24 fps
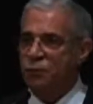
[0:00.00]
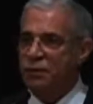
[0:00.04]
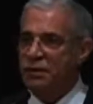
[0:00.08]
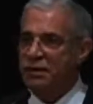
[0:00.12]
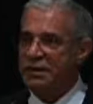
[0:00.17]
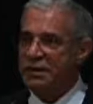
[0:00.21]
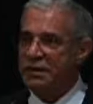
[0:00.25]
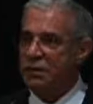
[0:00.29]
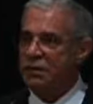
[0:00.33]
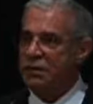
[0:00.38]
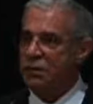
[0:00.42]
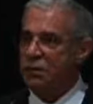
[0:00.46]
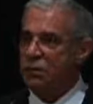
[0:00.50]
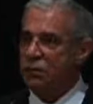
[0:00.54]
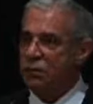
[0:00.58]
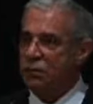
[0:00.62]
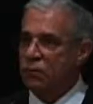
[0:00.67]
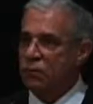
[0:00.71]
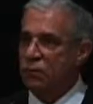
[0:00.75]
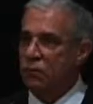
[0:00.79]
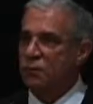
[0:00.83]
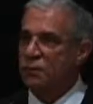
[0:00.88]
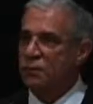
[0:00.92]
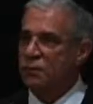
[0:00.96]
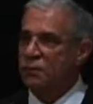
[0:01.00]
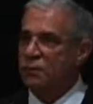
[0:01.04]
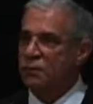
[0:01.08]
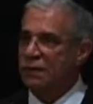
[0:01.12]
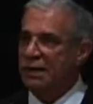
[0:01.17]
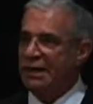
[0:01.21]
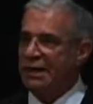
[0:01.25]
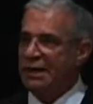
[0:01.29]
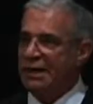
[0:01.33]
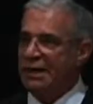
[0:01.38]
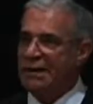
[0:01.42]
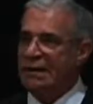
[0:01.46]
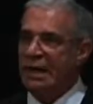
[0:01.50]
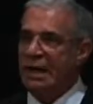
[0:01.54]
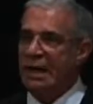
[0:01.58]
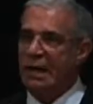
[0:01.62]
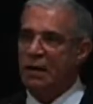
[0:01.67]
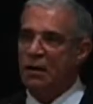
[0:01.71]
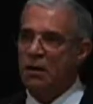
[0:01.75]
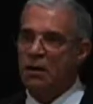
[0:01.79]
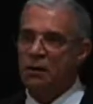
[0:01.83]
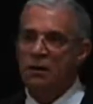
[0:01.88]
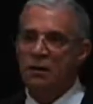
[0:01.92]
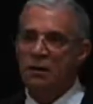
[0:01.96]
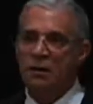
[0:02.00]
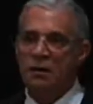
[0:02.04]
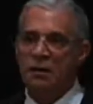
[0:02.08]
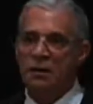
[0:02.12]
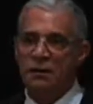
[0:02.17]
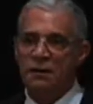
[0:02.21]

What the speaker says: We can no longer allow